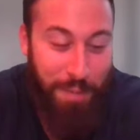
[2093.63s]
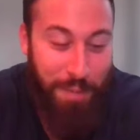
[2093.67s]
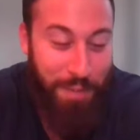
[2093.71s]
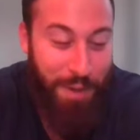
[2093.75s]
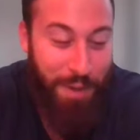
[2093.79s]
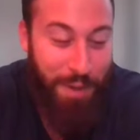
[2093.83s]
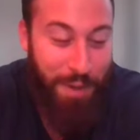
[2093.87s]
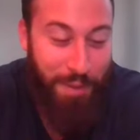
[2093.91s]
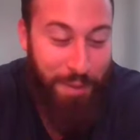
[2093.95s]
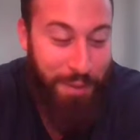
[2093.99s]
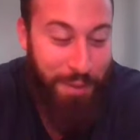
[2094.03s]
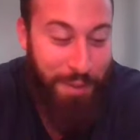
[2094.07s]
I'm
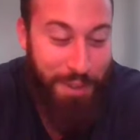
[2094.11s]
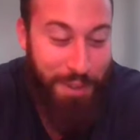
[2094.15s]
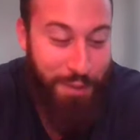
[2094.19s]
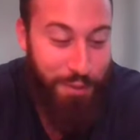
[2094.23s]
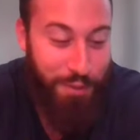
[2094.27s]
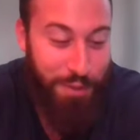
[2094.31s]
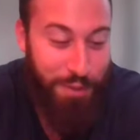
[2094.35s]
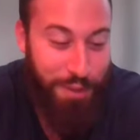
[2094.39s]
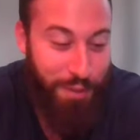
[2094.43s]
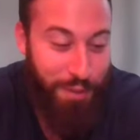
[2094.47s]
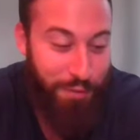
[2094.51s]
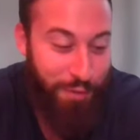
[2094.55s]
not really
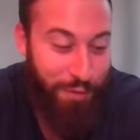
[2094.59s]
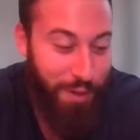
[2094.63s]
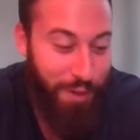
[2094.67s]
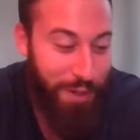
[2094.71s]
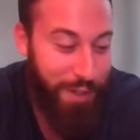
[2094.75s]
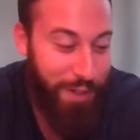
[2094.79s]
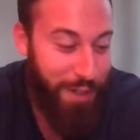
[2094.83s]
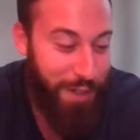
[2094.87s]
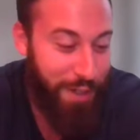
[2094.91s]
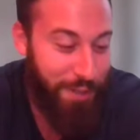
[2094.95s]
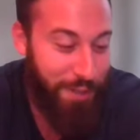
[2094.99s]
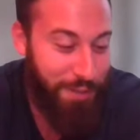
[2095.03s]
interested in
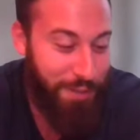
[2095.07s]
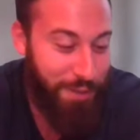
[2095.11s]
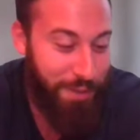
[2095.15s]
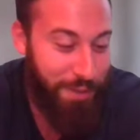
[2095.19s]
finding out.